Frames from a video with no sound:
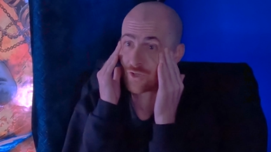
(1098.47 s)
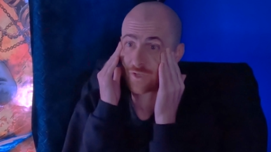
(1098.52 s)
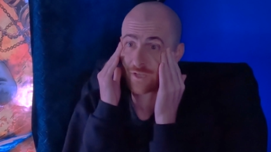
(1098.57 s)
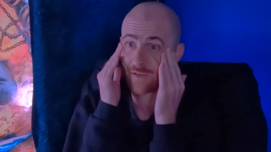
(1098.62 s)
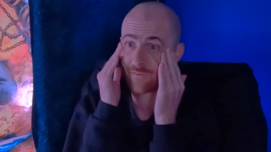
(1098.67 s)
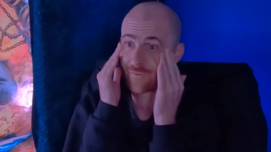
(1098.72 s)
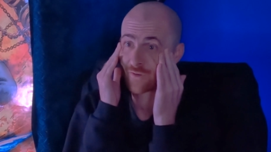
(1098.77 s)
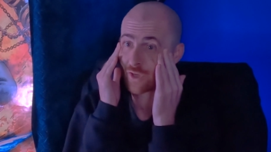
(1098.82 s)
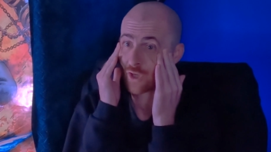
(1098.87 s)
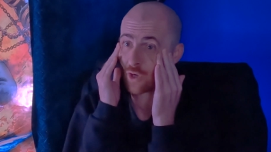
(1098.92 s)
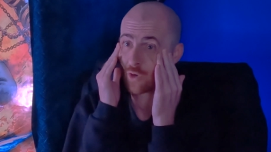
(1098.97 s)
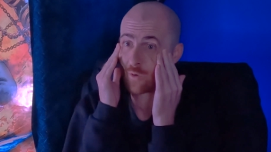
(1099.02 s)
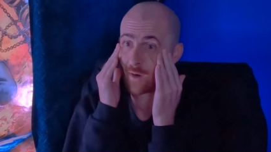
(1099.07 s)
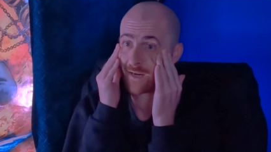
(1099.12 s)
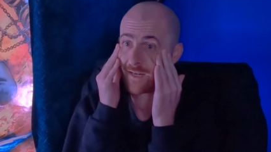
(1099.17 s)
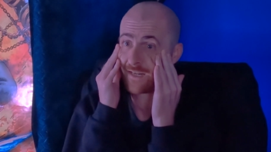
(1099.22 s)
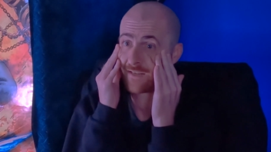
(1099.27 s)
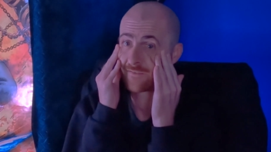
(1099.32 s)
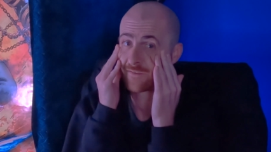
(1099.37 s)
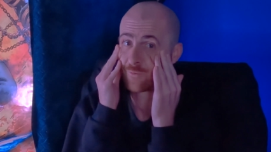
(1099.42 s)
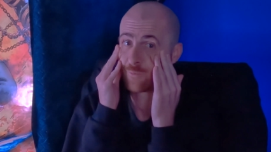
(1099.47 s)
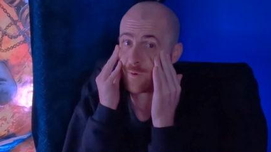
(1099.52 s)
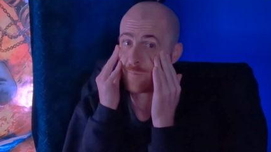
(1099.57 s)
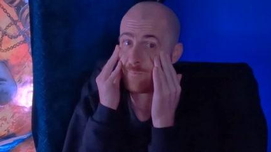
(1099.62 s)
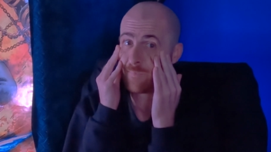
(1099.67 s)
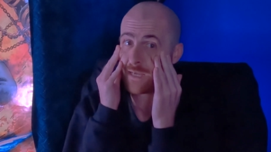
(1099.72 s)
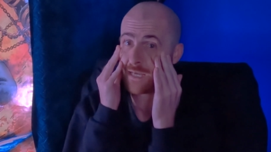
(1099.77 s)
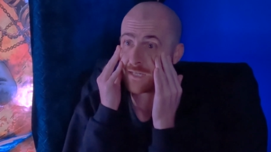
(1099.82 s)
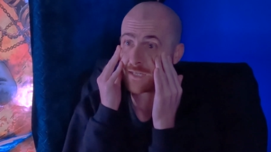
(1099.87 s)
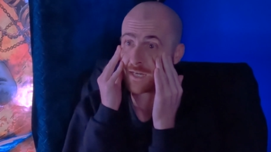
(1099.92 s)
Because if so, I need to
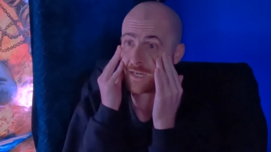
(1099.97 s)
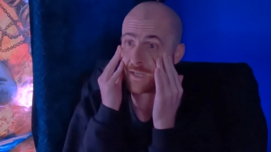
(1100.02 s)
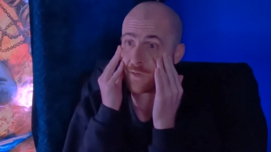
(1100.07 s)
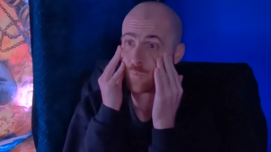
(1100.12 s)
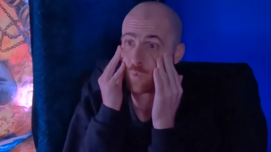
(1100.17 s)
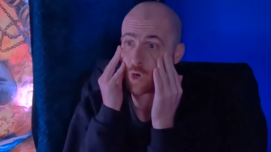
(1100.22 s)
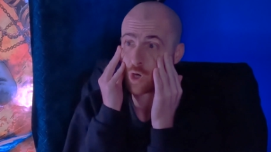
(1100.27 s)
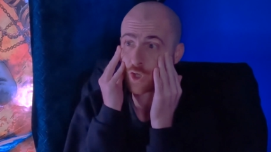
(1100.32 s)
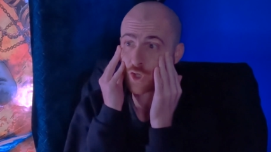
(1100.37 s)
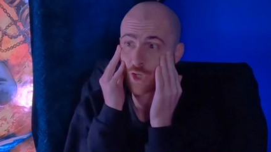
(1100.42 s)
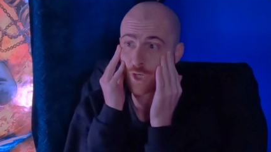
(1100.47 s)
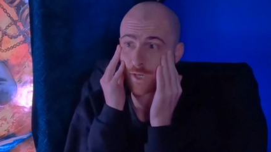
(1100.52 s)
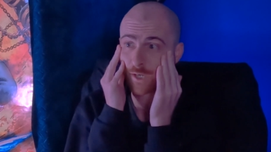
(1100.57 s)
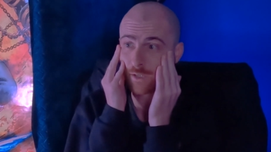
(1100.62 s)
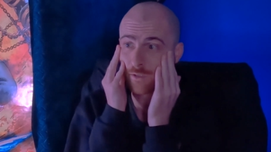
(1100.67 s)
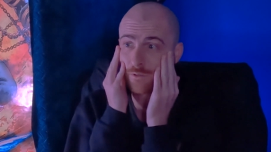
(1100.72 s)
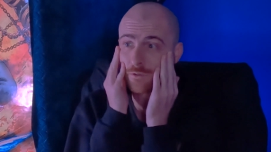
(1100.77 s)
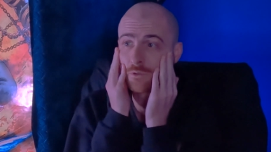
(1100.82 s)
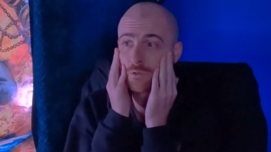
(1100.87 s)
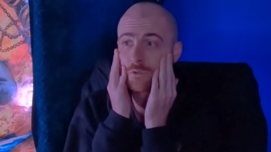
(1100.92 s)
immediately watch it.